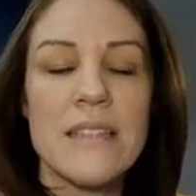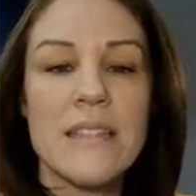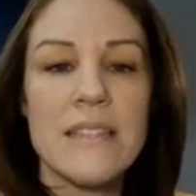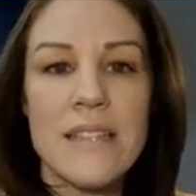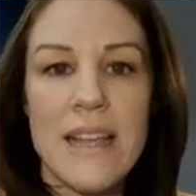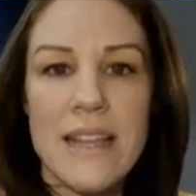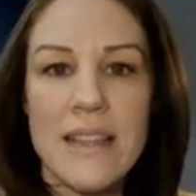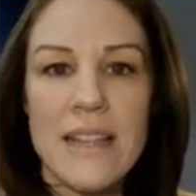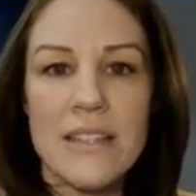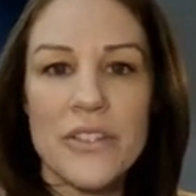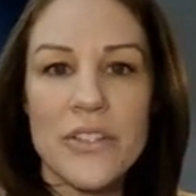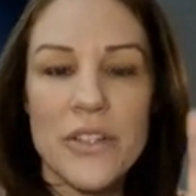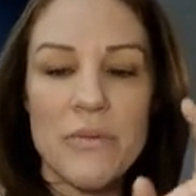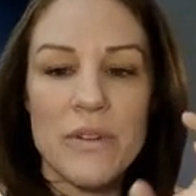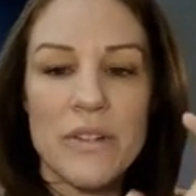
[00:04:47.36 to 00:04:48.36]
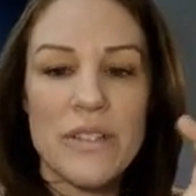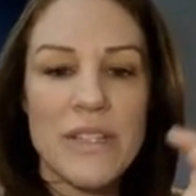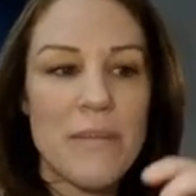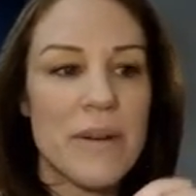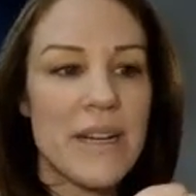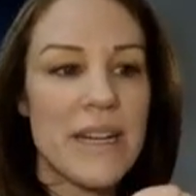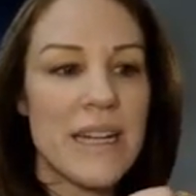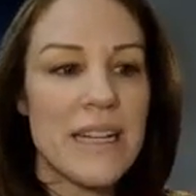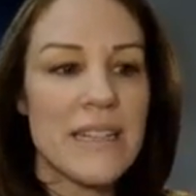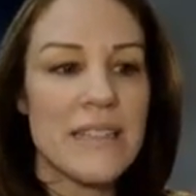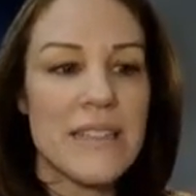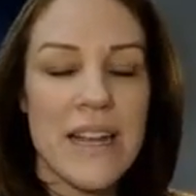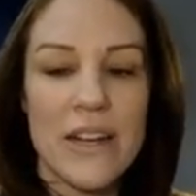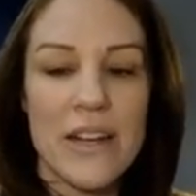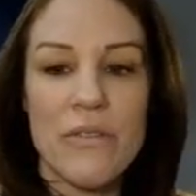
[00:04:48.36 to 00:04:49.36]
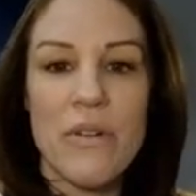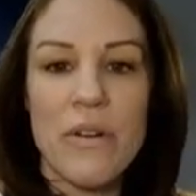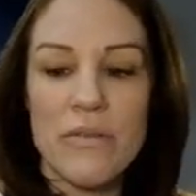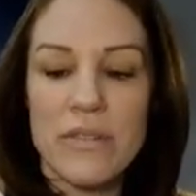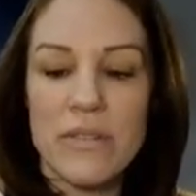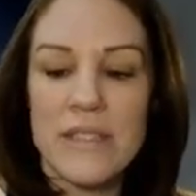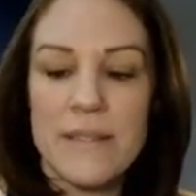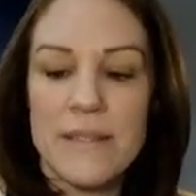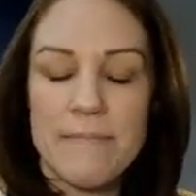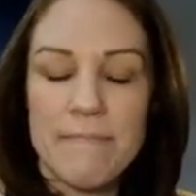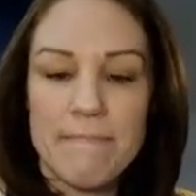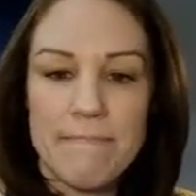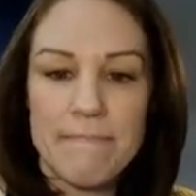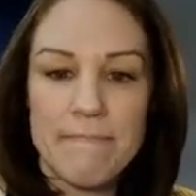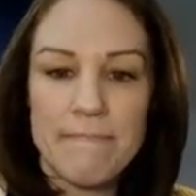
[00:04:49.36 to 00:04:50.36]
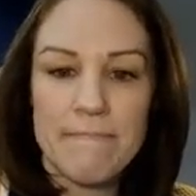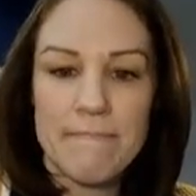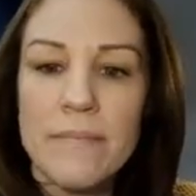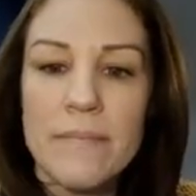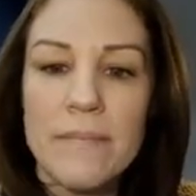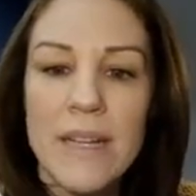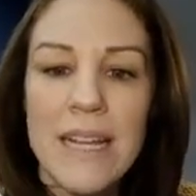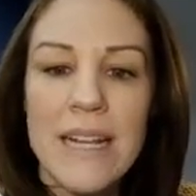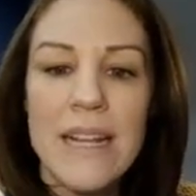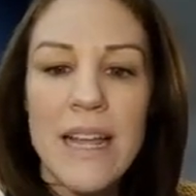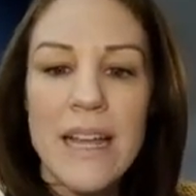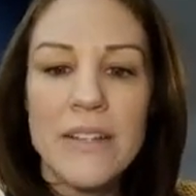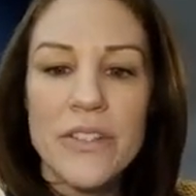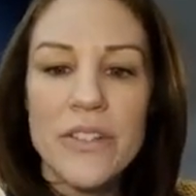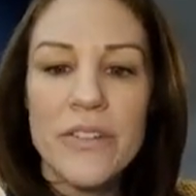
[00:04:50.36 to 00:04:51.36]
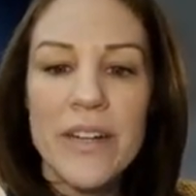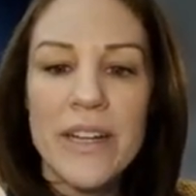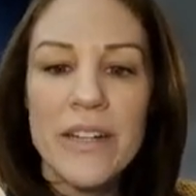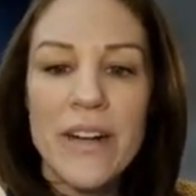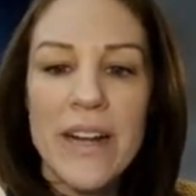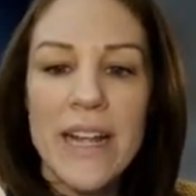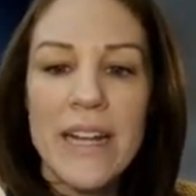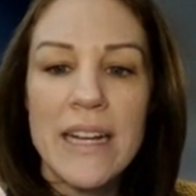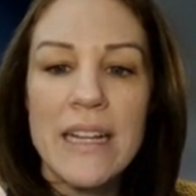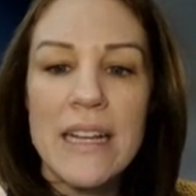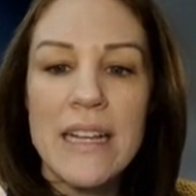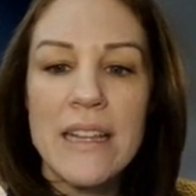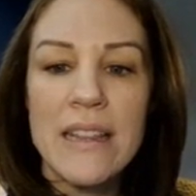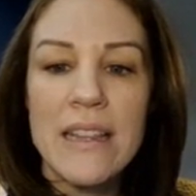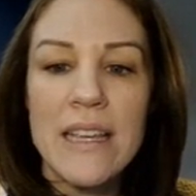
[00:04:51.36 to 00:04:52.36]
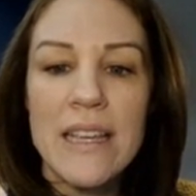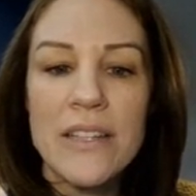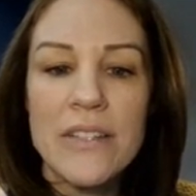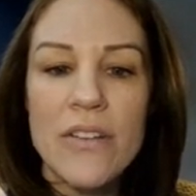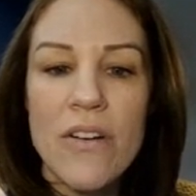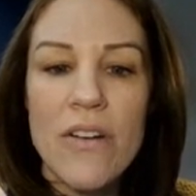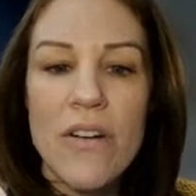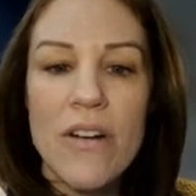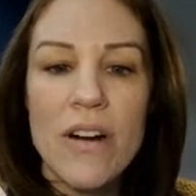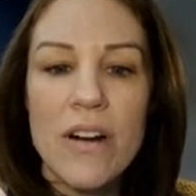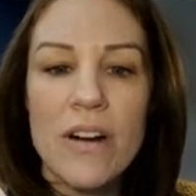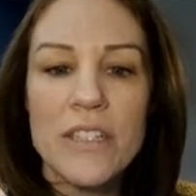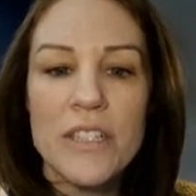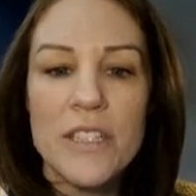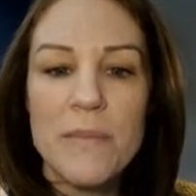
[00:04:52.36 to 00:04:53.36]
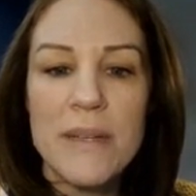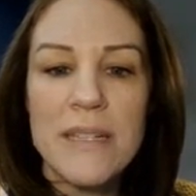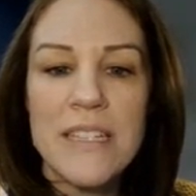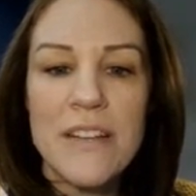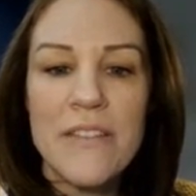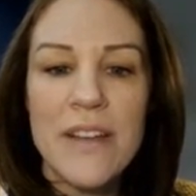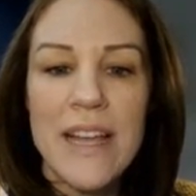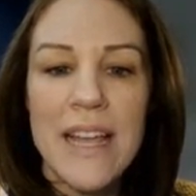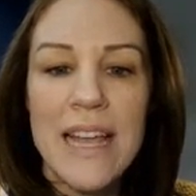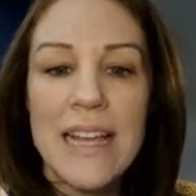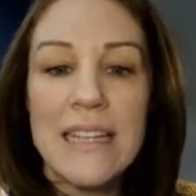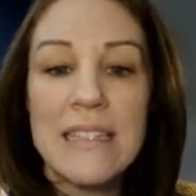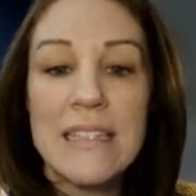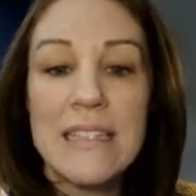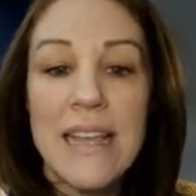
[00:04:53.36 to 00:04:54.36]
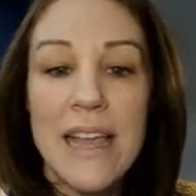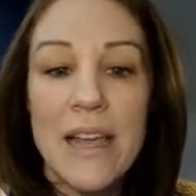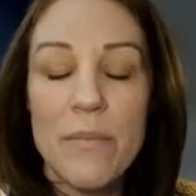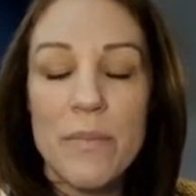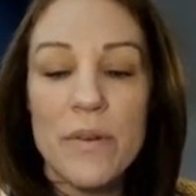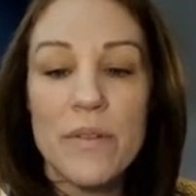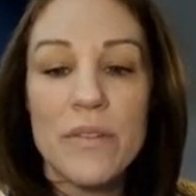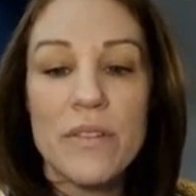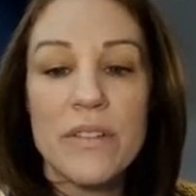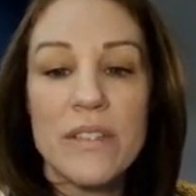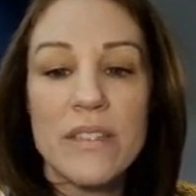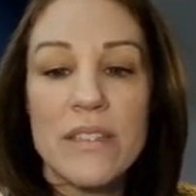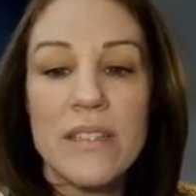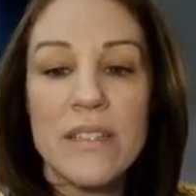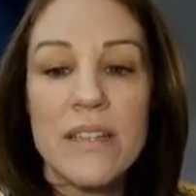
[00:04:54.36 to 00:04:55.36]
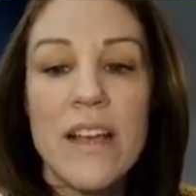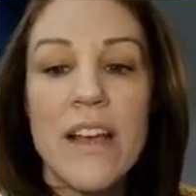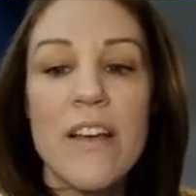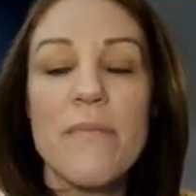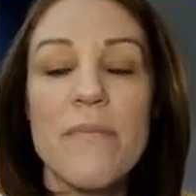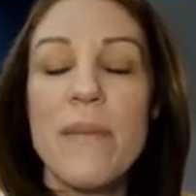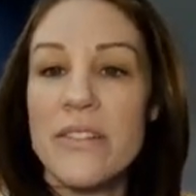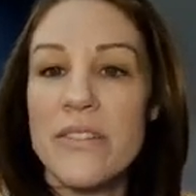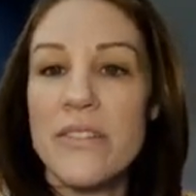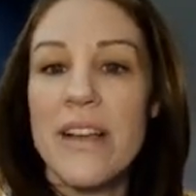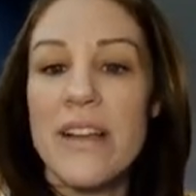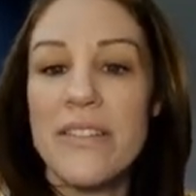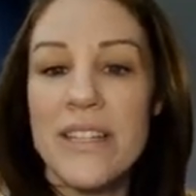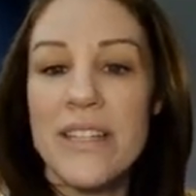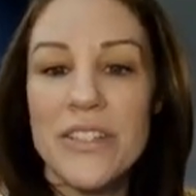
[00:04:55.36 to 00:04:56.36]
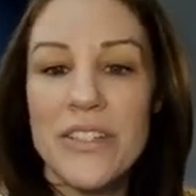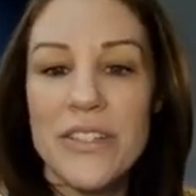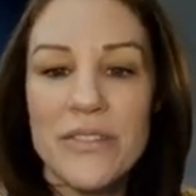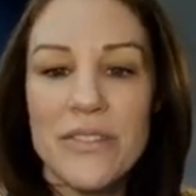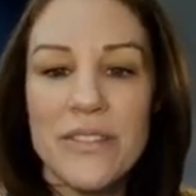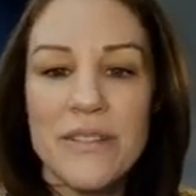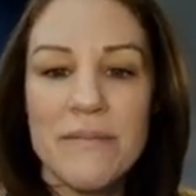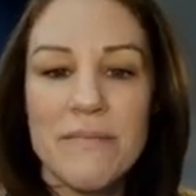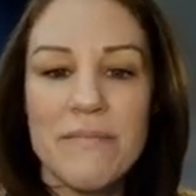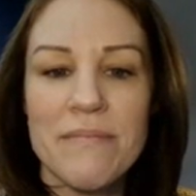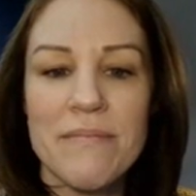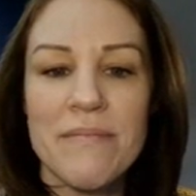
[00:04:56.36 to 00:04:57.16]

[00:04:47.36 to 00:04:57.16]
Since again, that's 2 words, I put it inside quotes. And again, to reiterate, these are specific examples of mental health issues.